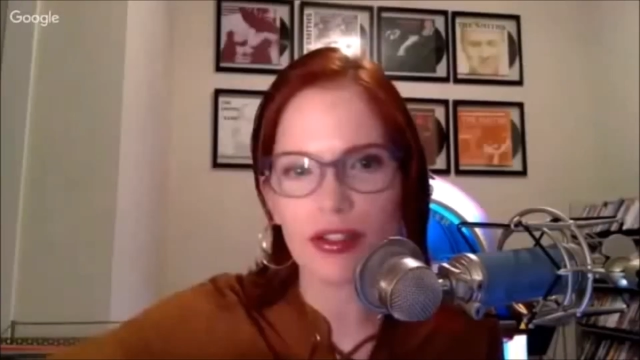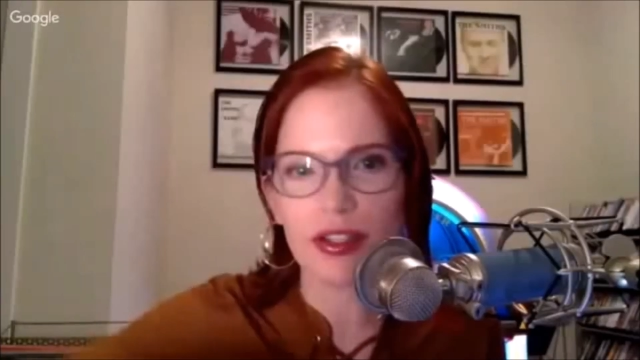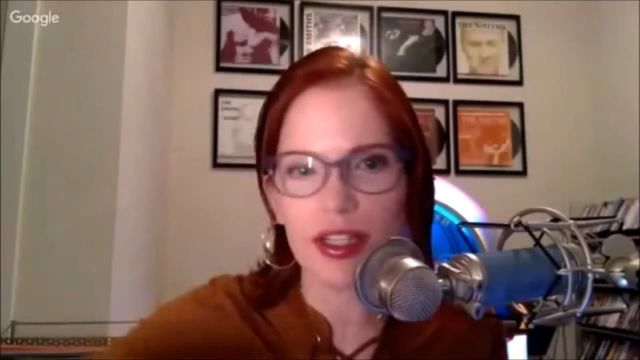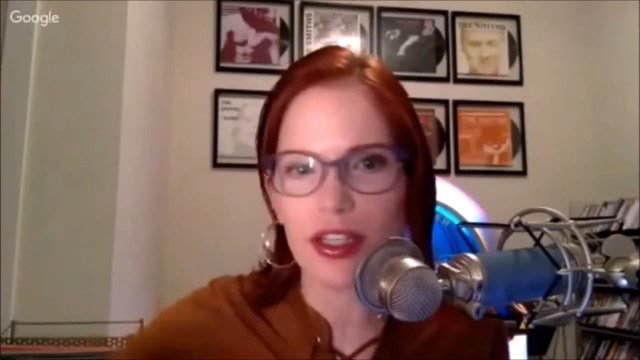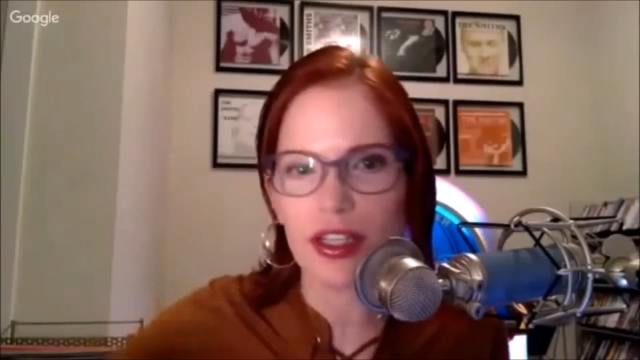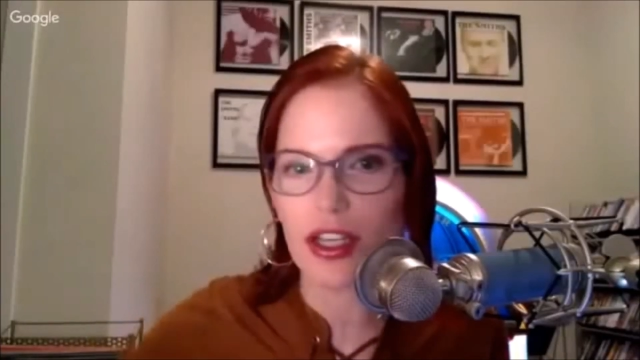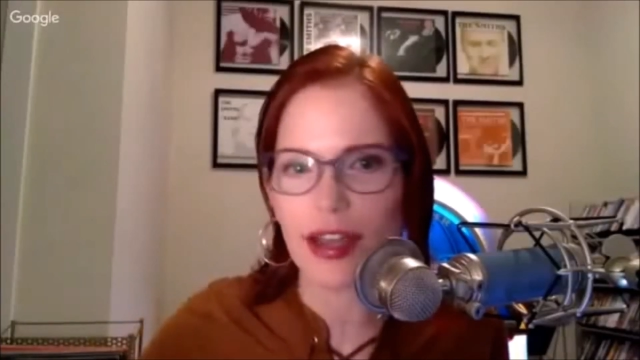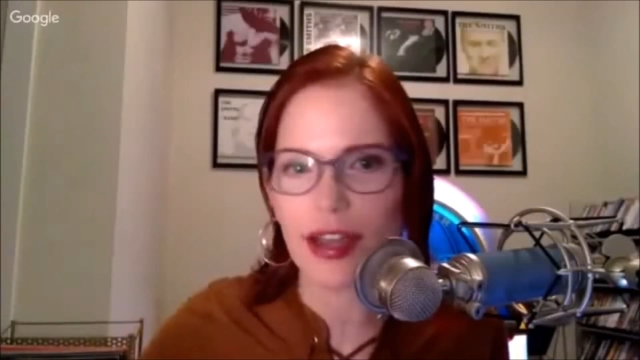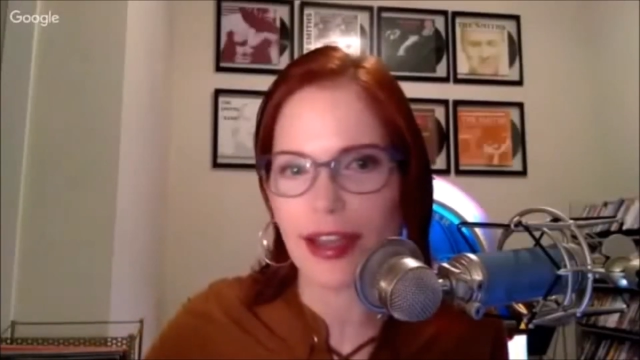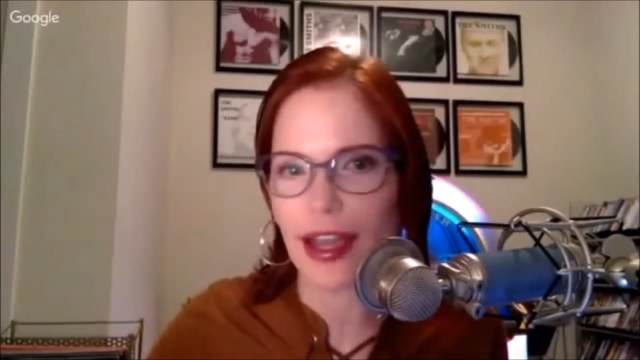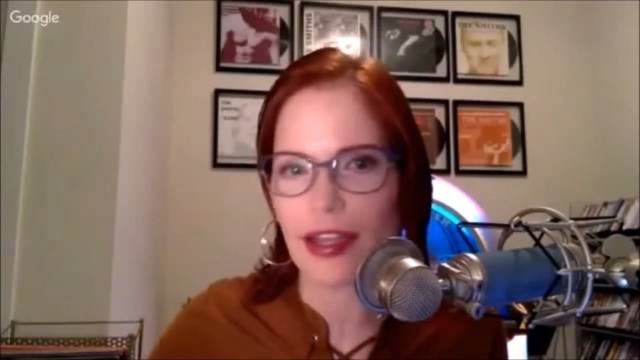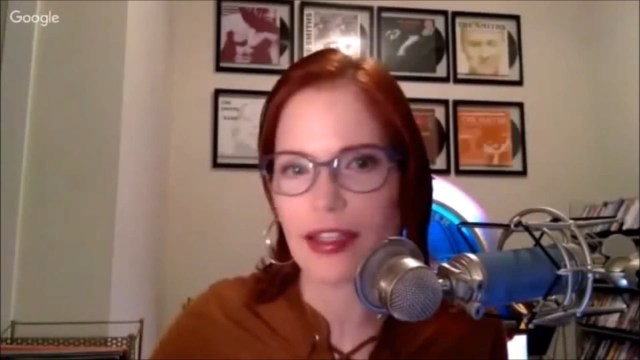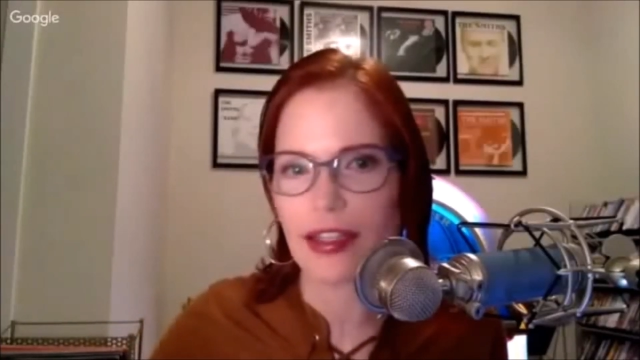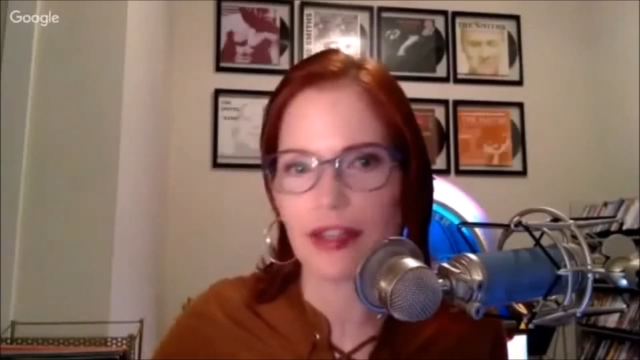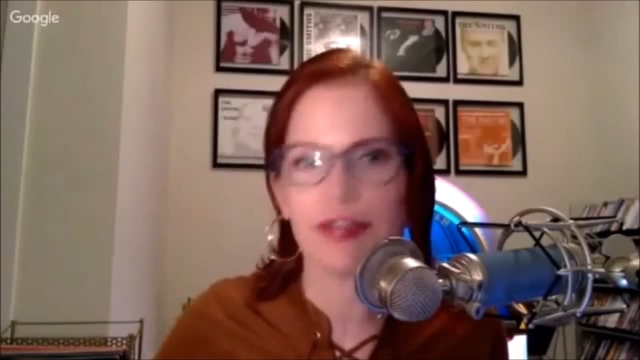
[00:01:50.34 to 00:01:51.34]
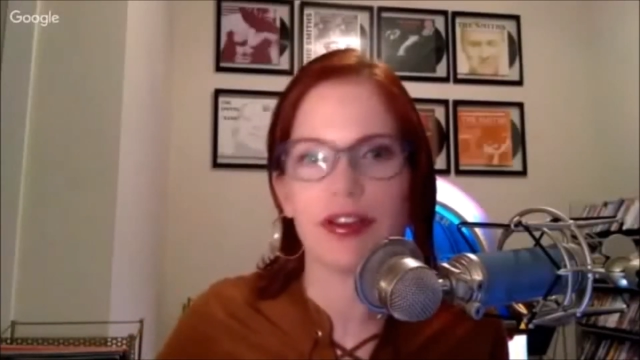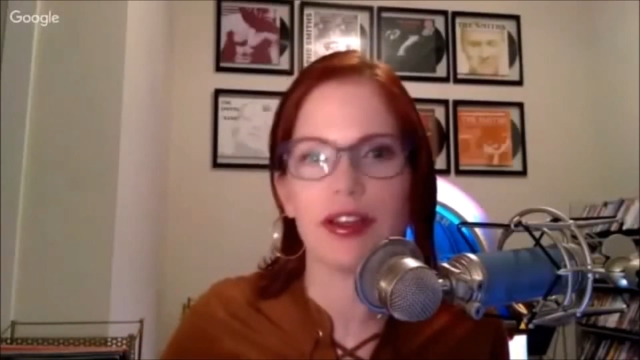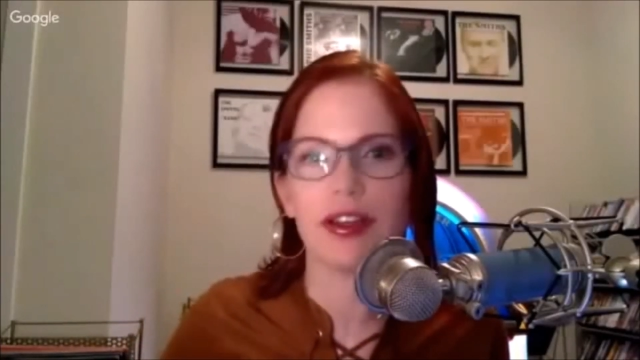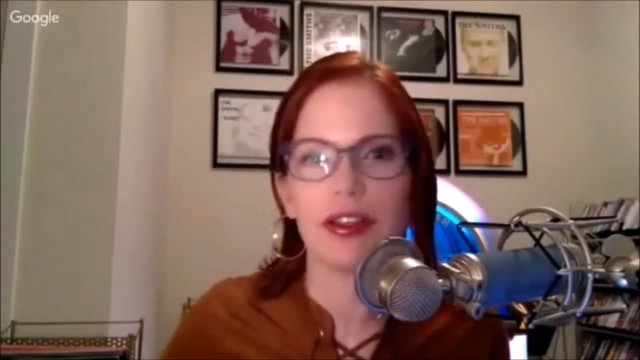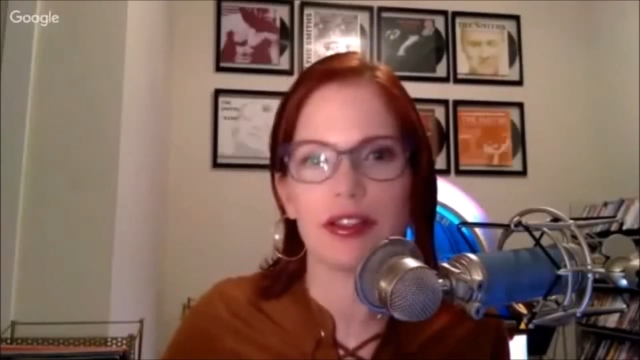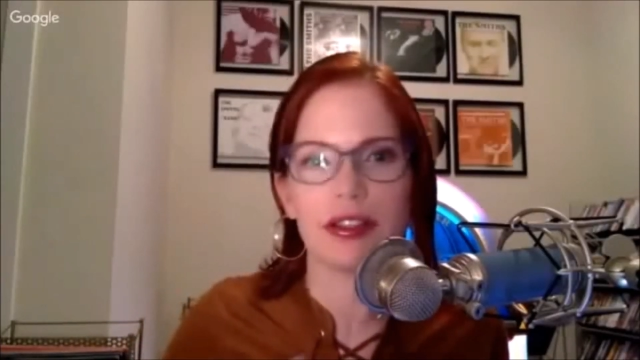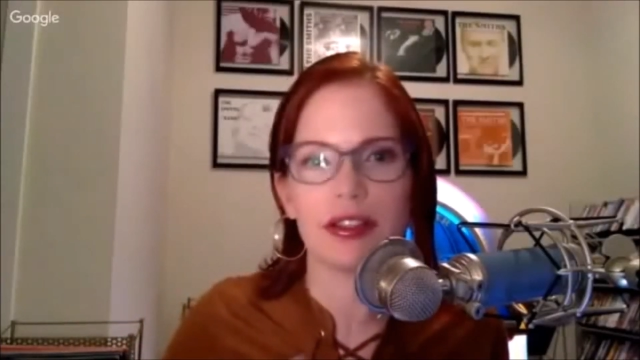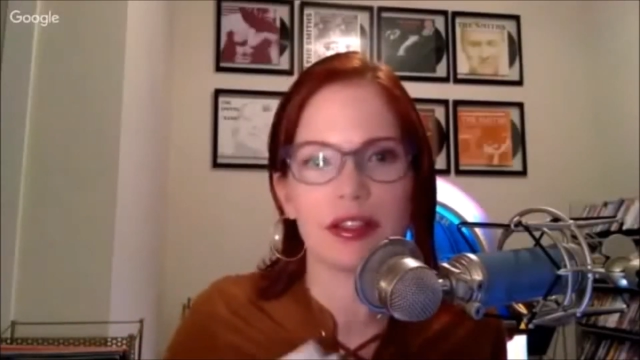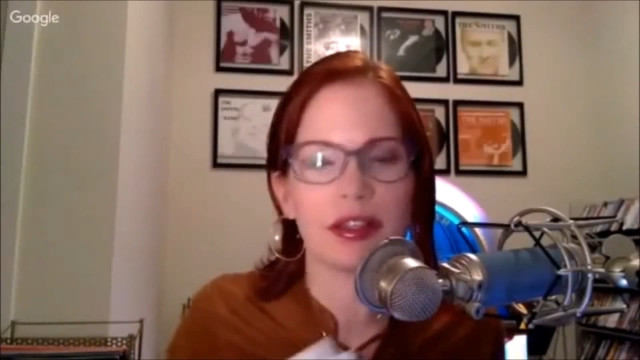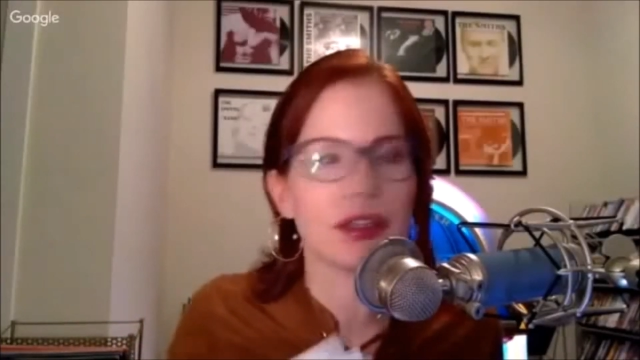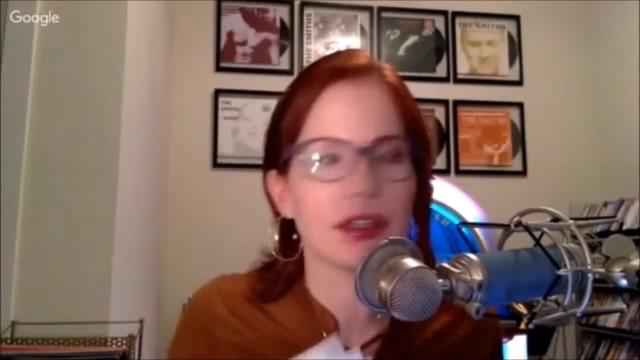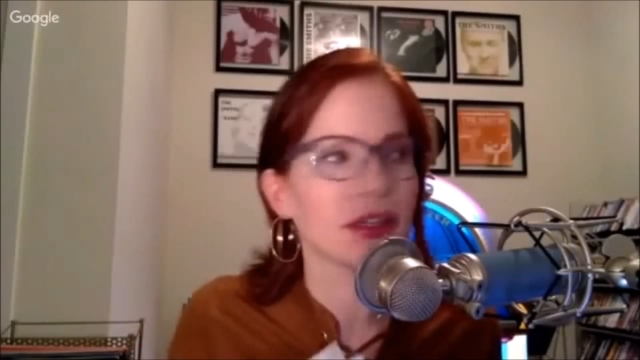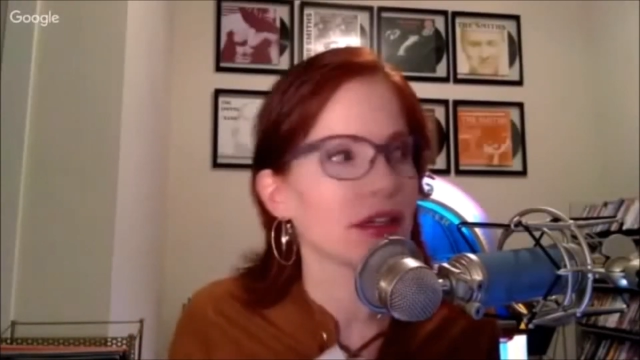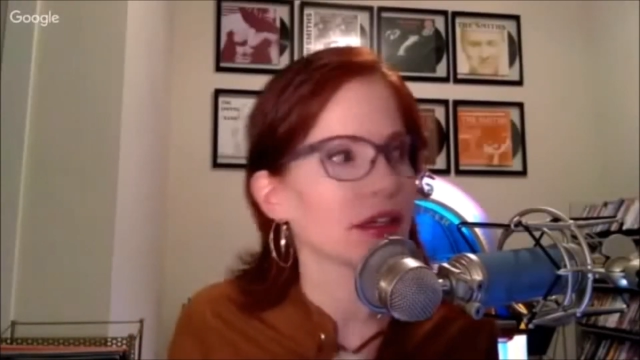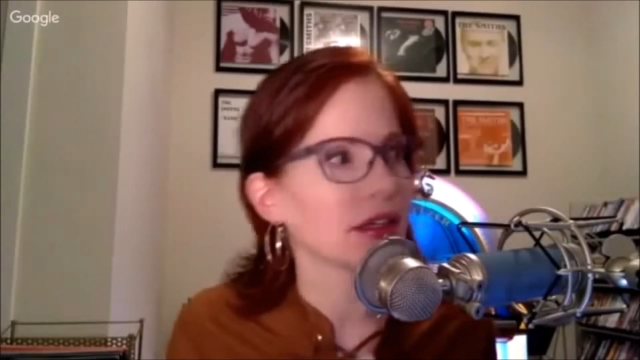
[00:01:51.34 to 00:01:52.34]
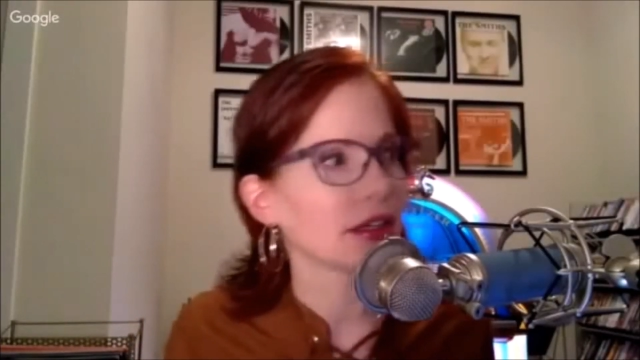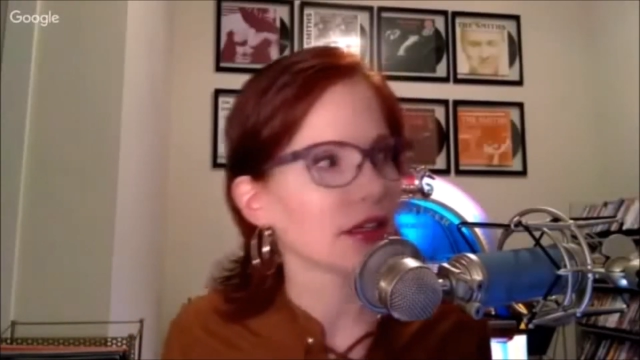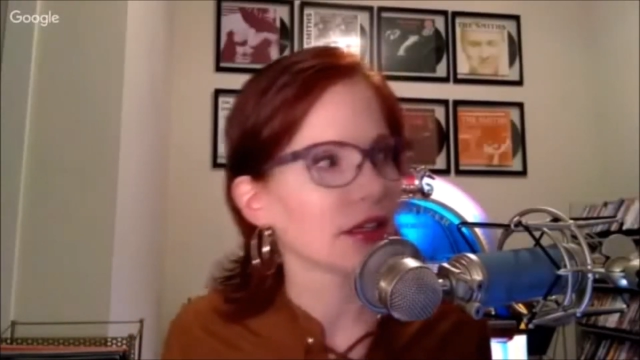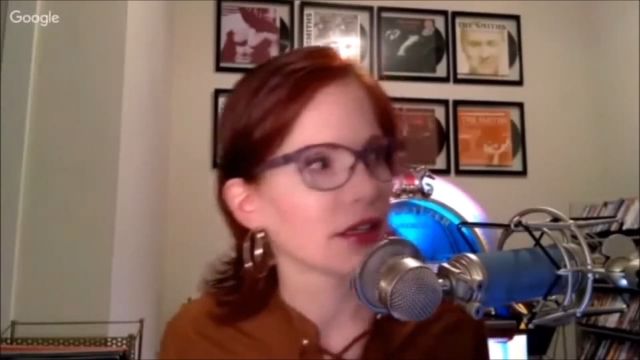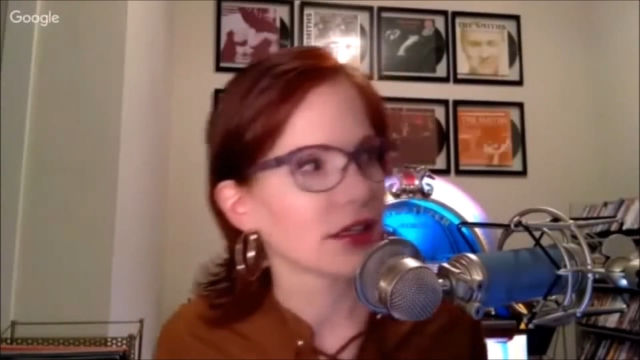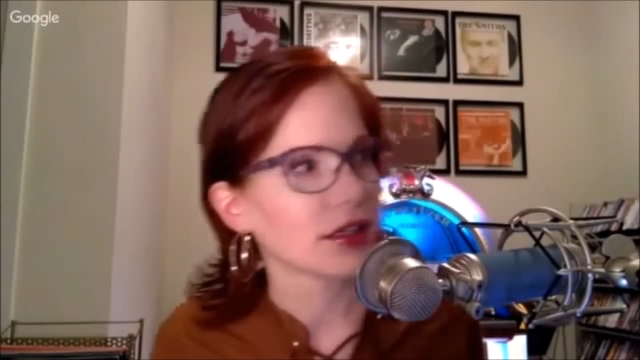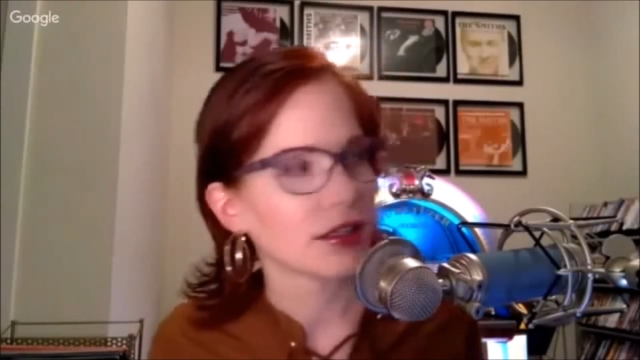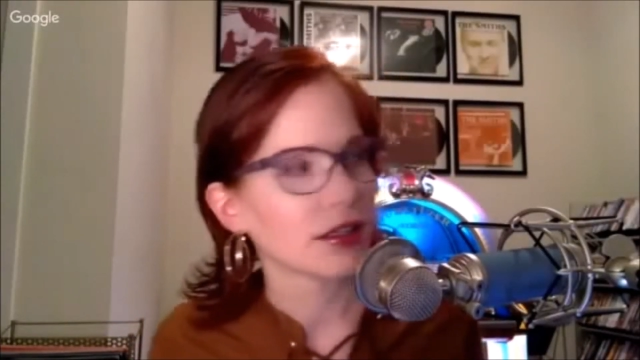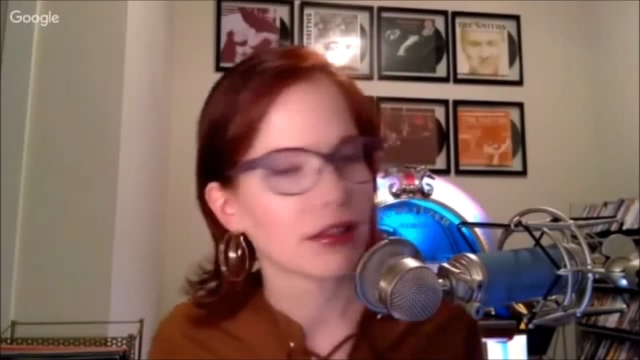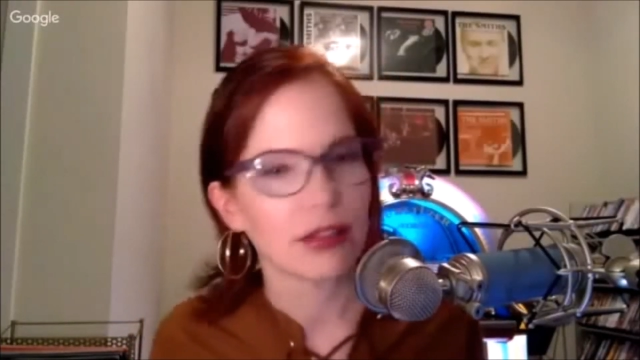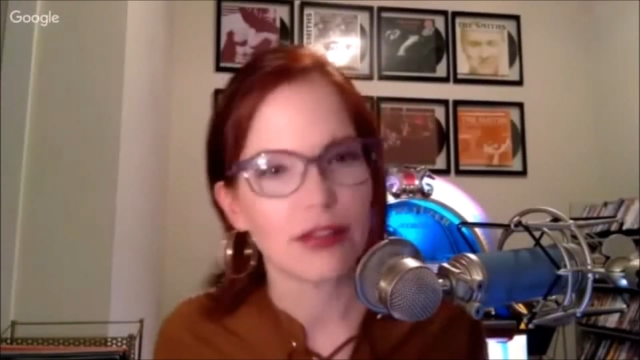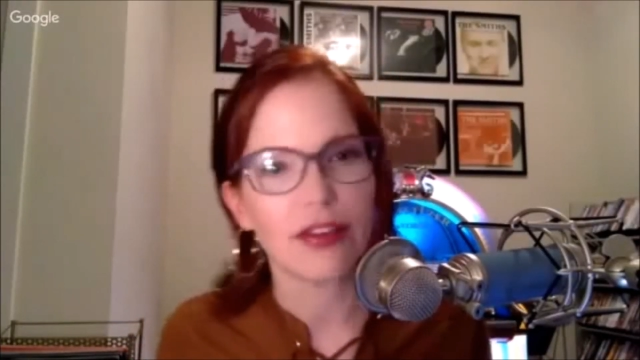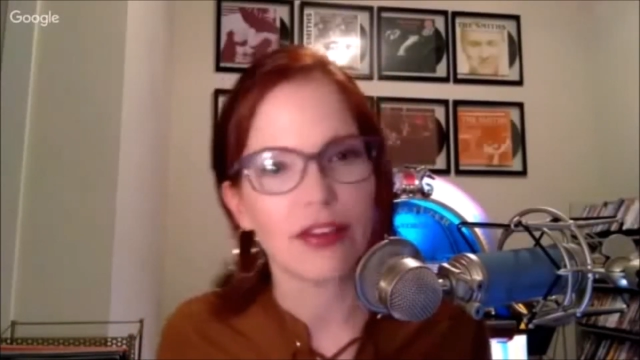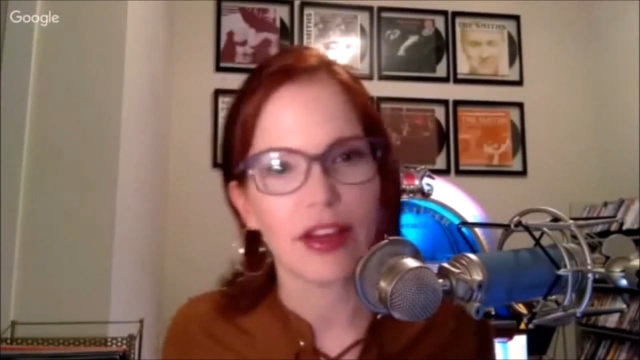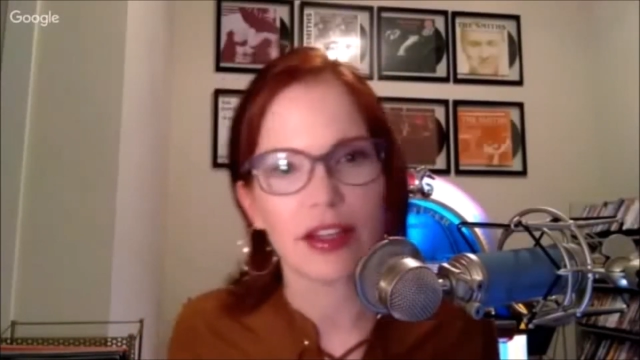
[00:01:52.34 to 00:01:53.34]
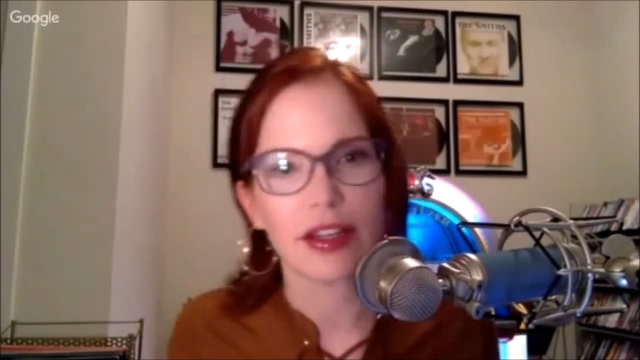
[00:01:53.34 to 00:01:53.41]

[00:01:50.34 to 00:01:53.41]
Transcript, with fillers: C G I cats. They're fine. They're fine.